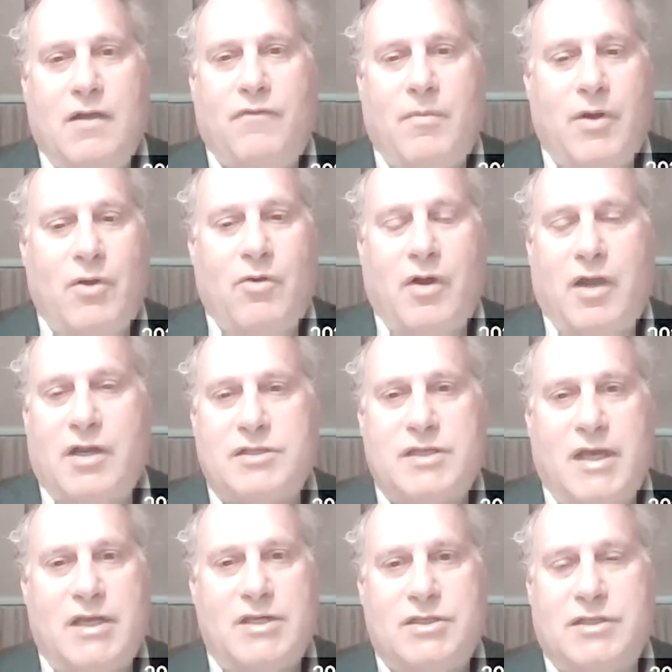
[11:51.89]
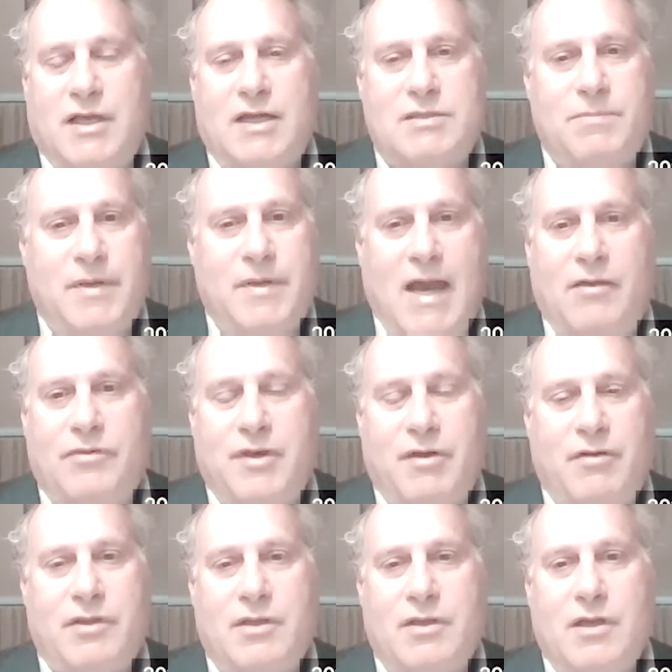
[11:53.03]
from an organization that has been out there
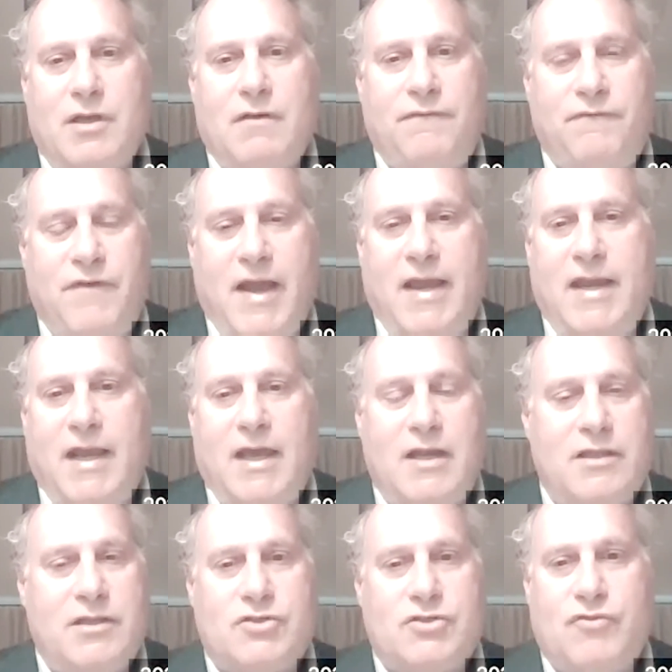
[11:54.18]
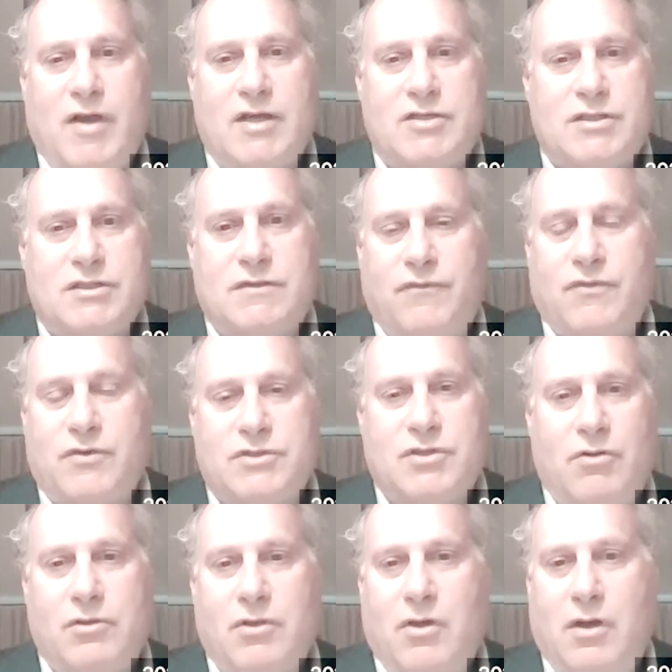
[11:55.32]
and fighting and in the trenches for
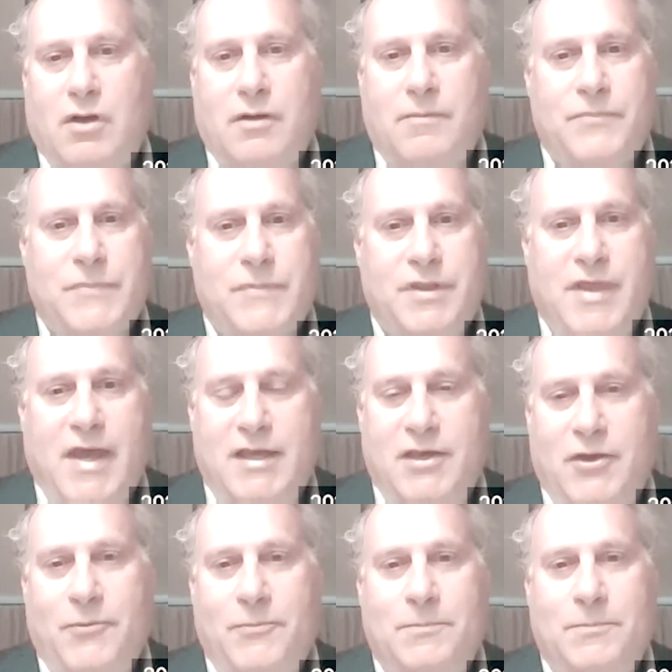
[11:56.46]
so long. Thank you.